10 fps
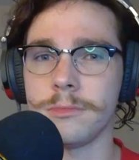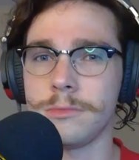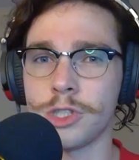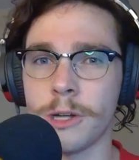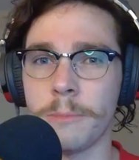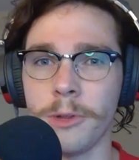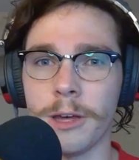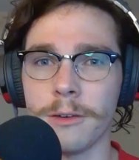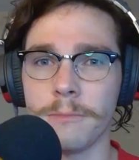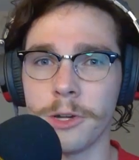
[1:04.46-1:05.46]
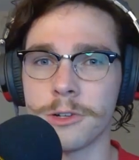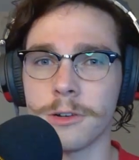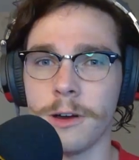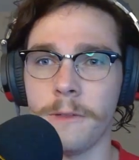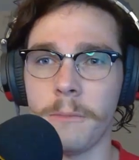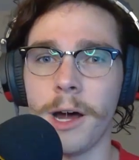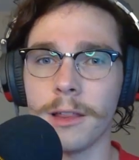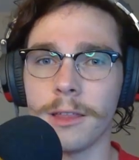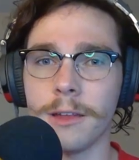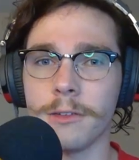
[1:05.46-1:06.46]
AAA pitcher of the
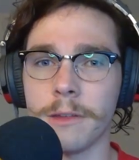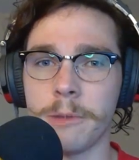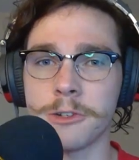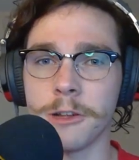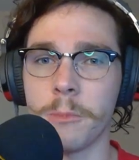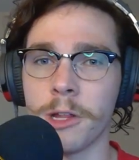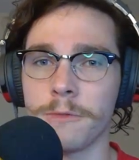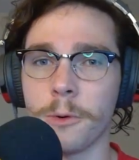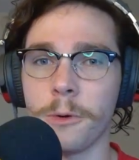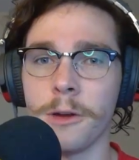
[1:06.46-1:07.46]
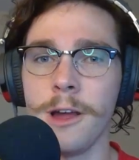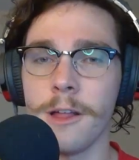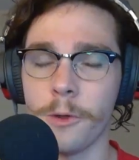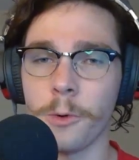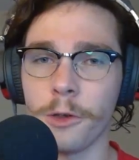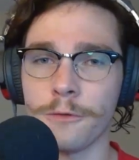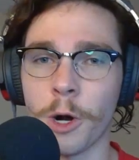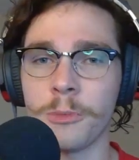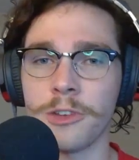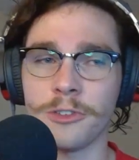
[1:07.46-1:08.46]
month. And he was the pitcher of the month for the Royals
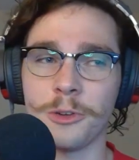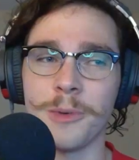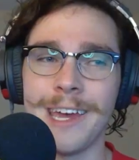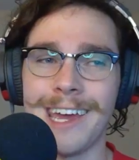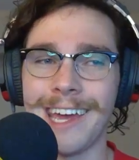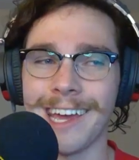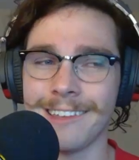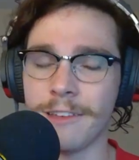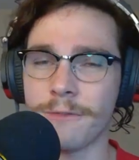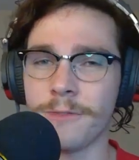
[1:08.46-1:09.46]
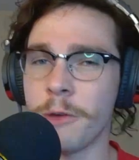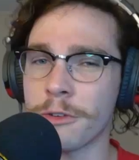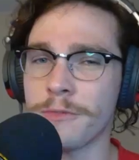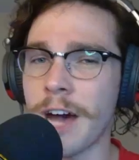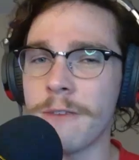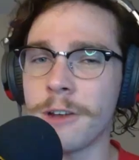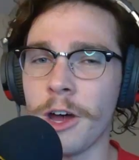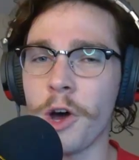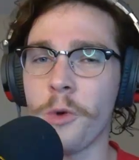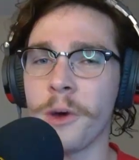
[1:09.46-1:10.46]
farm system. Because he was
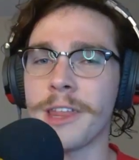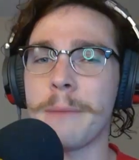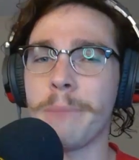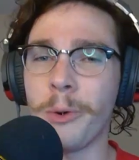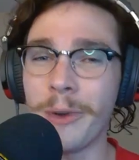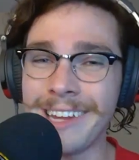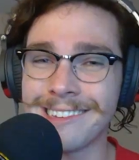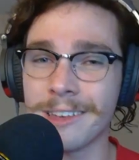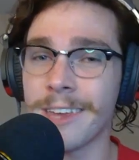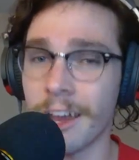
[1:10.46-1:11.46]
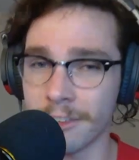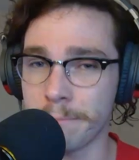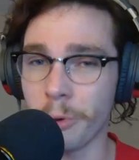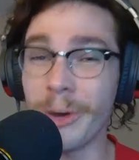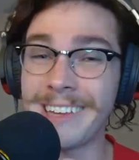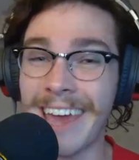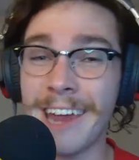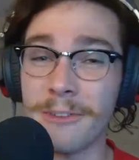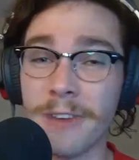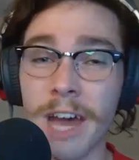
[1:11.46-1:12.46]
5-0 with a
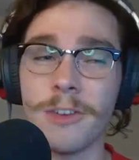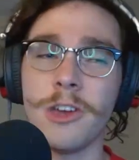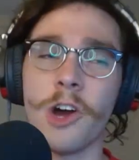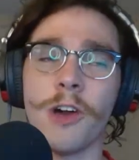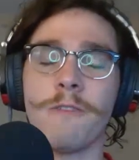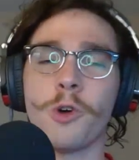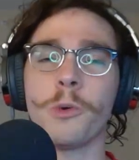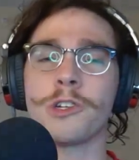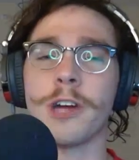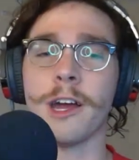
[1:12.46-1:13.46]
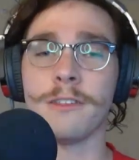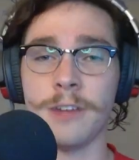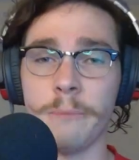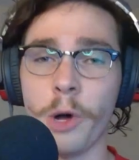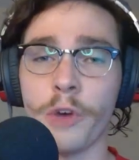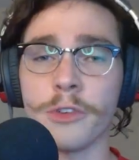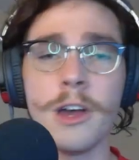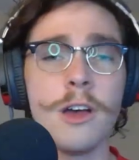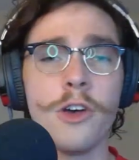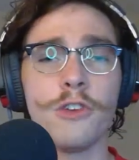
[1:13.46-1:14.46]
.85 ERA, 41 strikeouts, 10 balls.
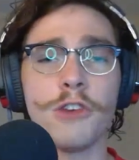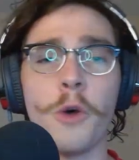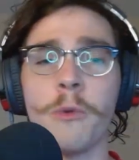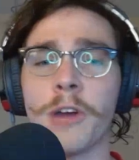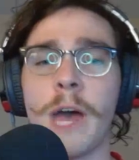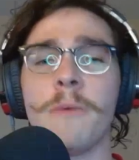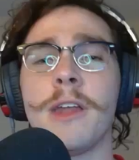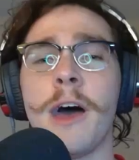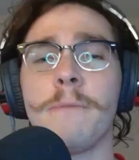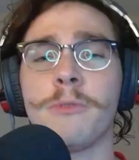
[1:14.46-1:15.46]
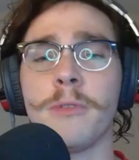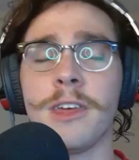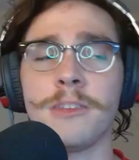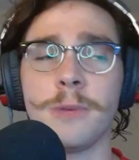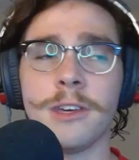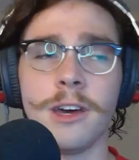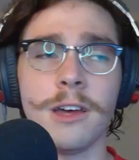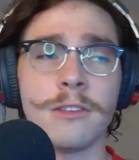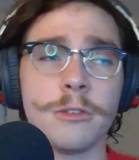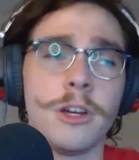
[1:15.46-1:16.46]
So we were coming up to this
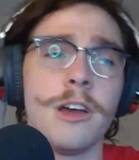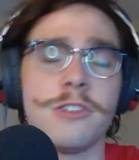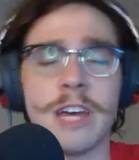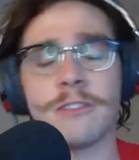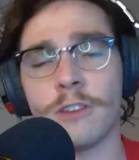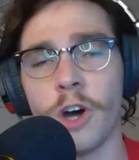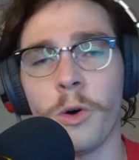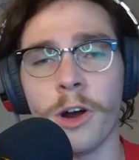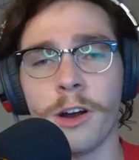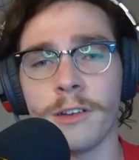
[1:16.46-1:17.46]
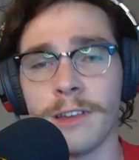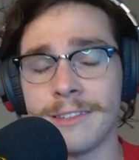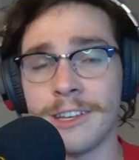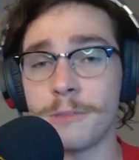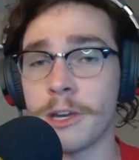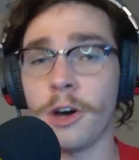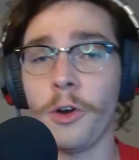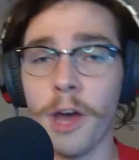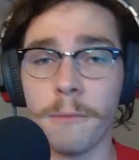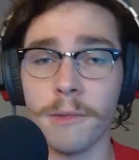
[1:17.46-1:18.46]
because Jackson Kowar, this needs to be
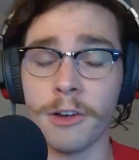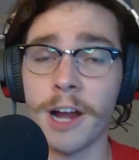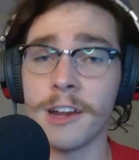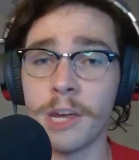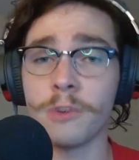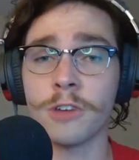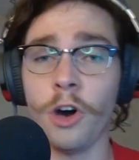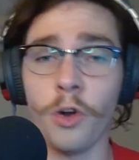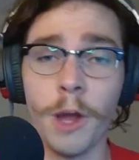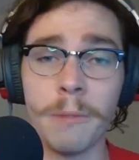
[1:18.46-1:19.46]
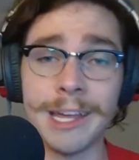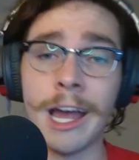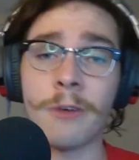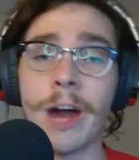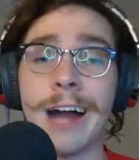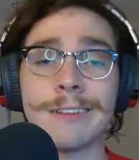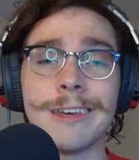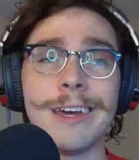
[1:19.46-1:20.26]
called up. Granted, he was called up, but he got rocked.